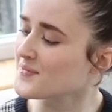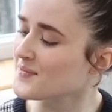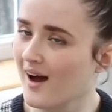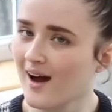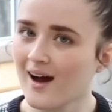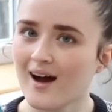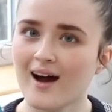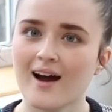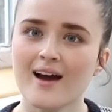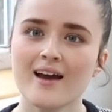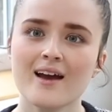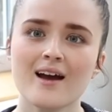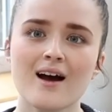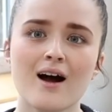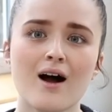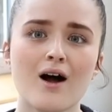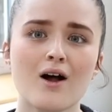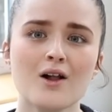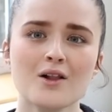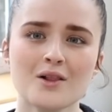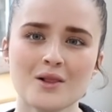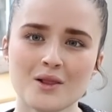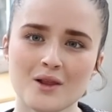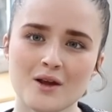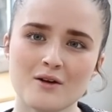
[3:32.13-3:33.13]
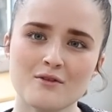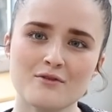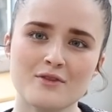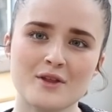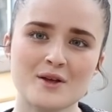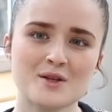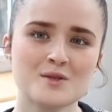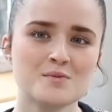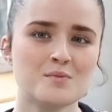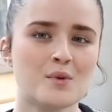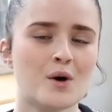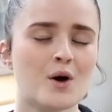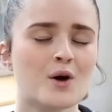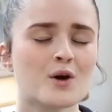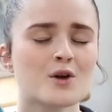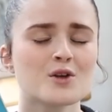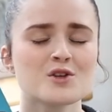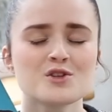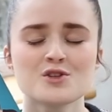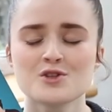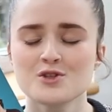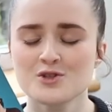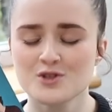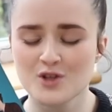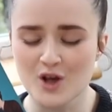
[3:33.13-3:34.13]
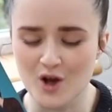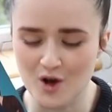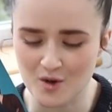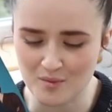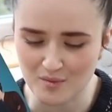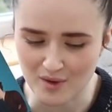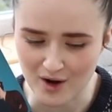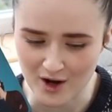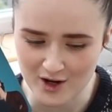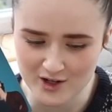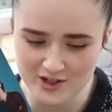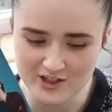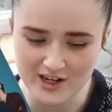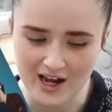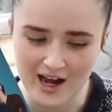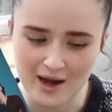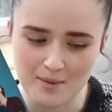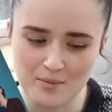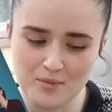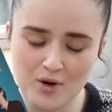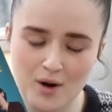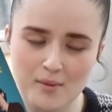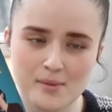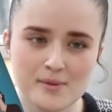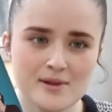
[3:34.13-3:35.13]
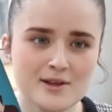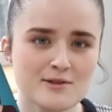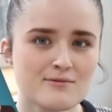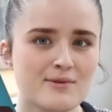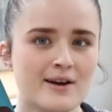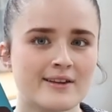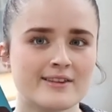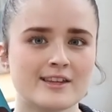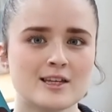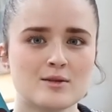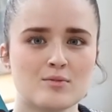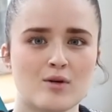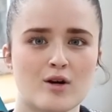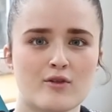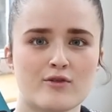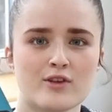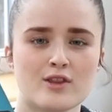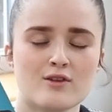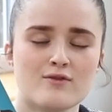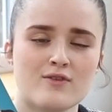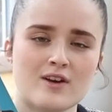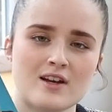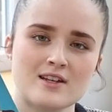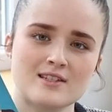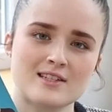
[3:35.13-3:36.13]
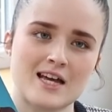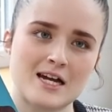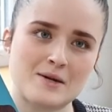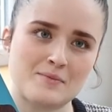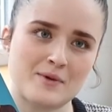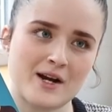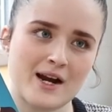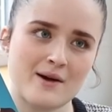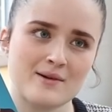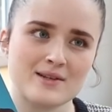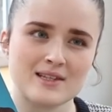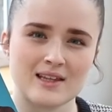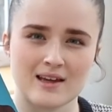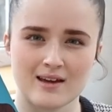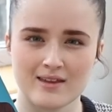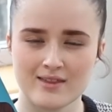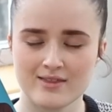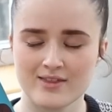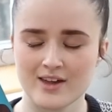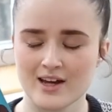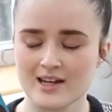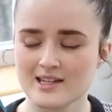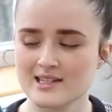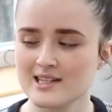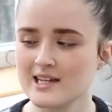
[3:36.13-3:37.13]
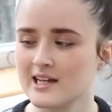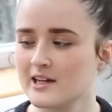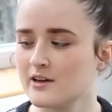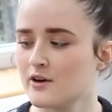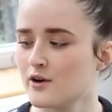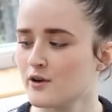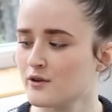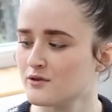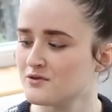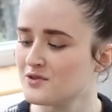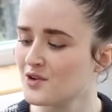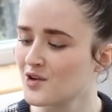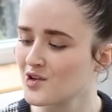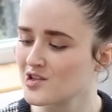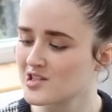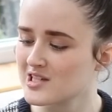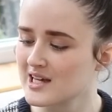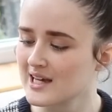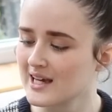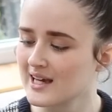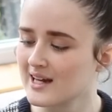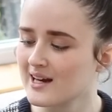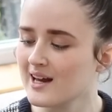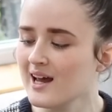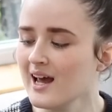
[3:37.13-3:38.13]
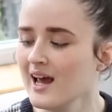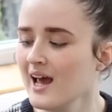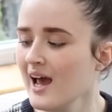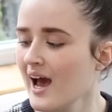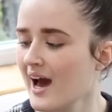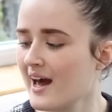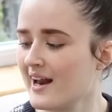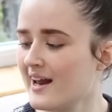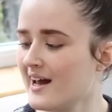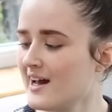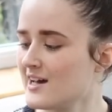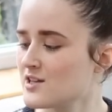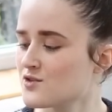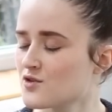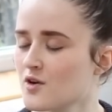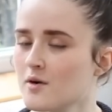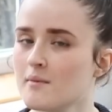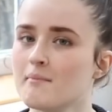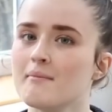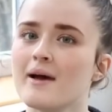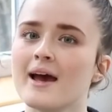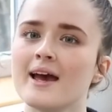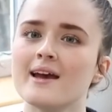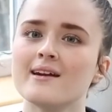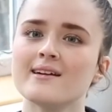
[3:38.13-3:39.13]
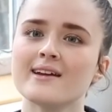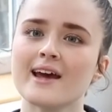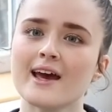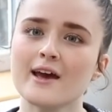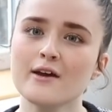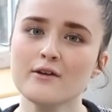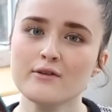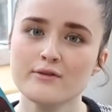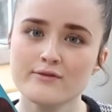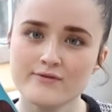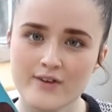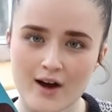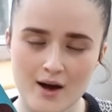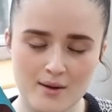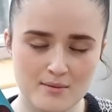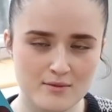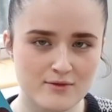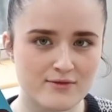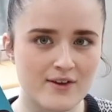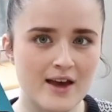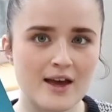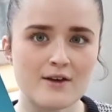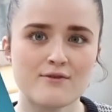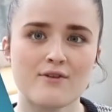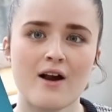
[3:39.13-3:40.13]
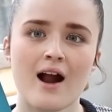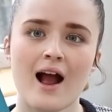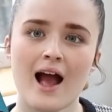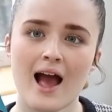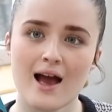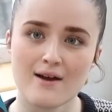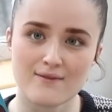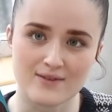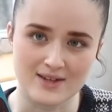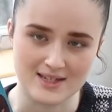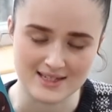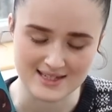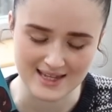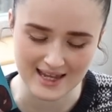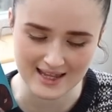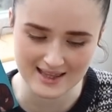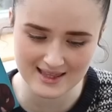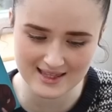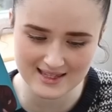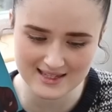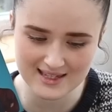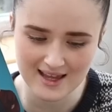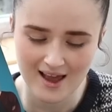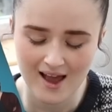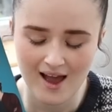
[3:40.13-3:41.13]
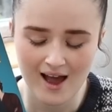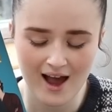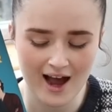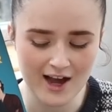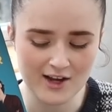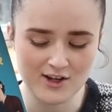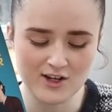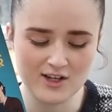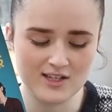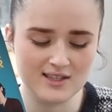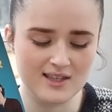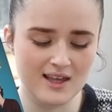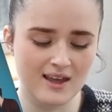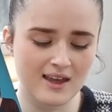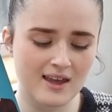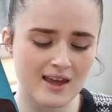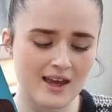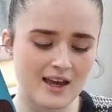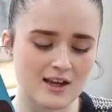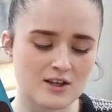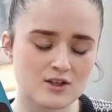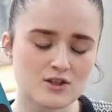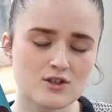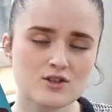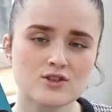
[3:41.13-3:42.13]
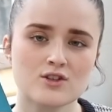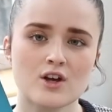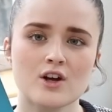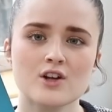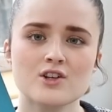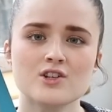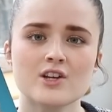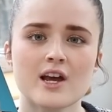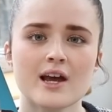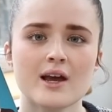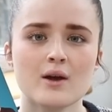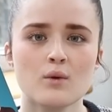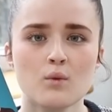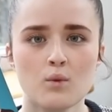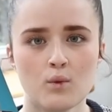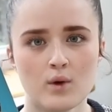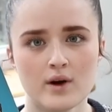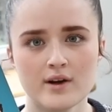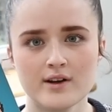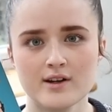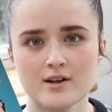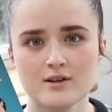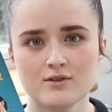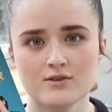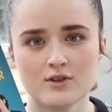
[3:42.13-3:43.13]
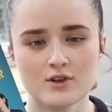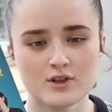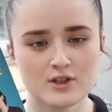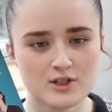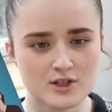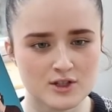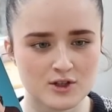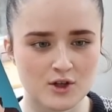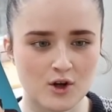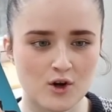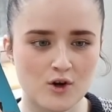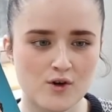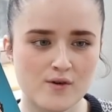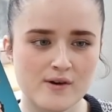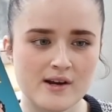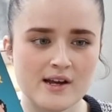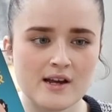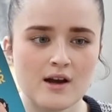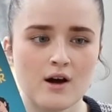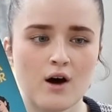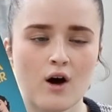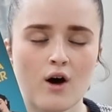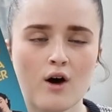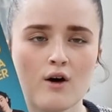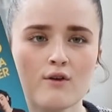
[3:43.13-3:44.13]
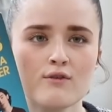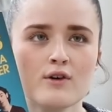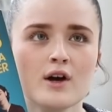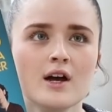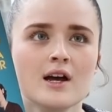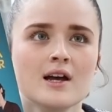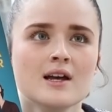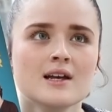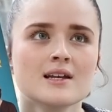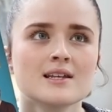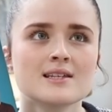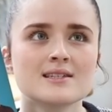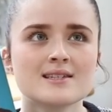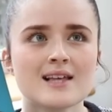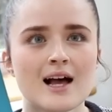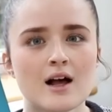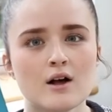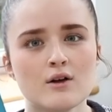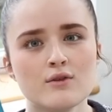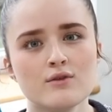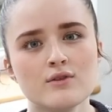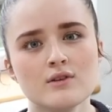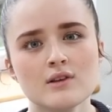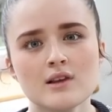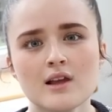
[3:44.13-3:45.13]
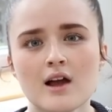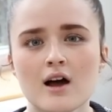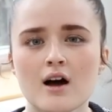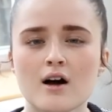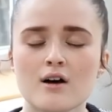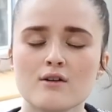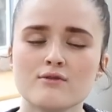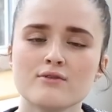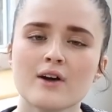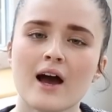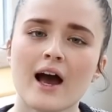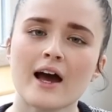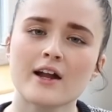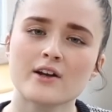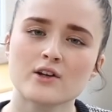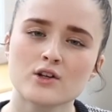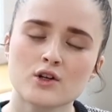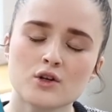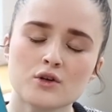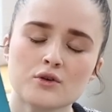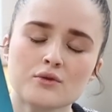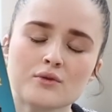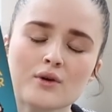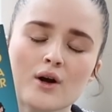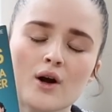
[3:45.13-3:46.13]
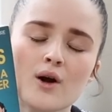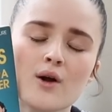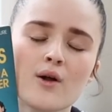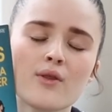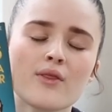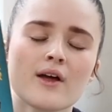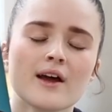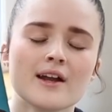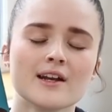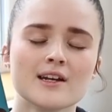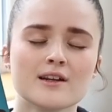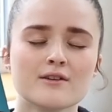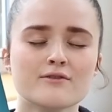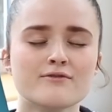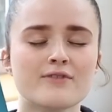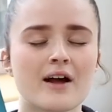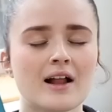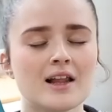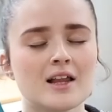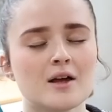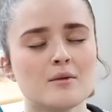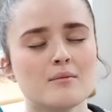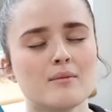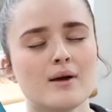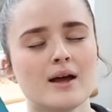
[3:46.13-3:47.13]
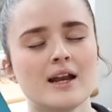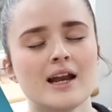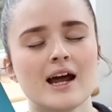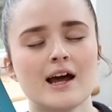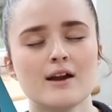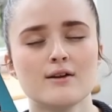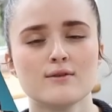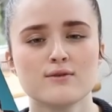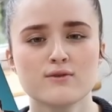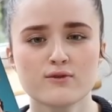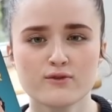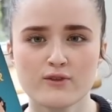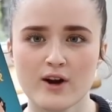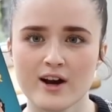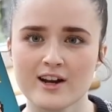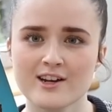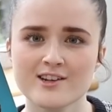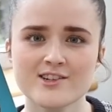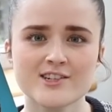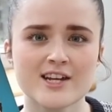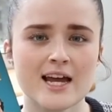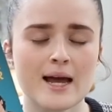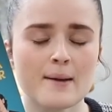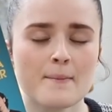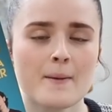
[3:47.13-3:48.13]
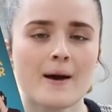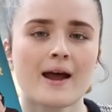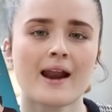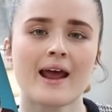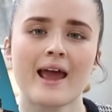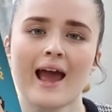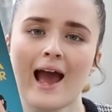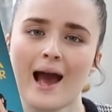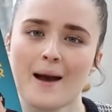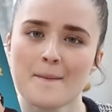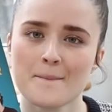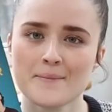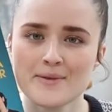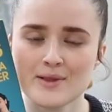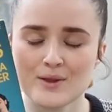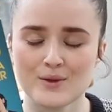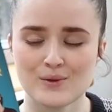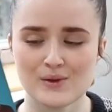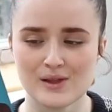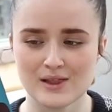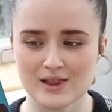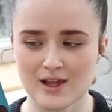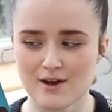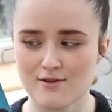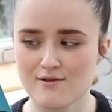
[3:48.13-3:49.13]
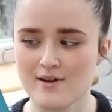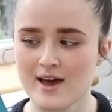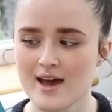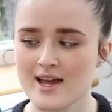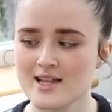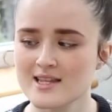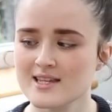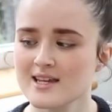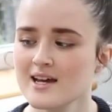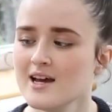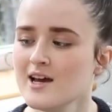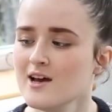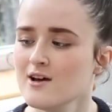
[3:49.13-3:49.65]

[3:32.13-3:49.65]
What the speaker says: I love this book so much. I probably read this book for the first time when I was like 13 or 14, and it has remained a firm favourite ever since. I just think it is such a wonderful story of self-love and growth and development and friendship, and I absolutely love it.